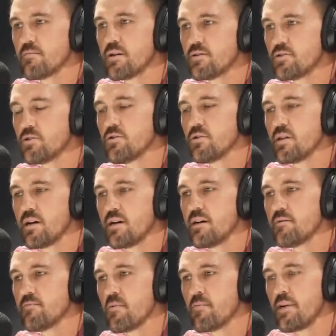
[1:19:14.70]
until uh,
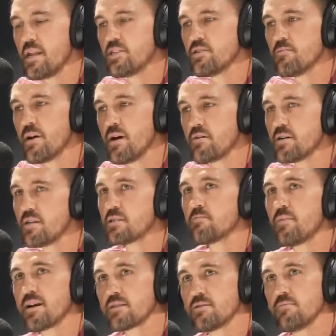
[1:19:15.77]
my manager Malky gets
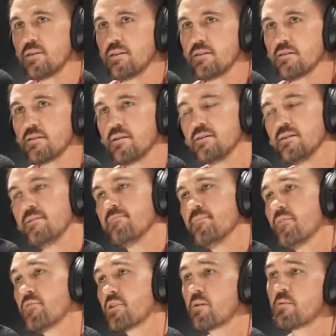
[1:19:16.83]
back to me. Uh,
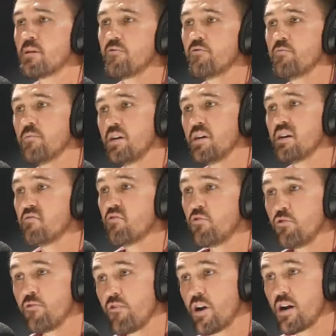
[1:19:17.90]
nothing coming up for me. I have a few
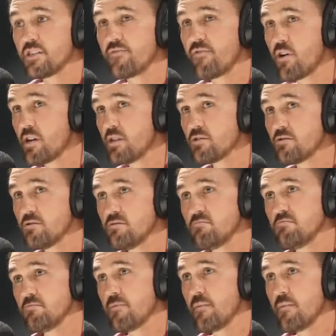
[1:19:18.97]
fighters fighting soon.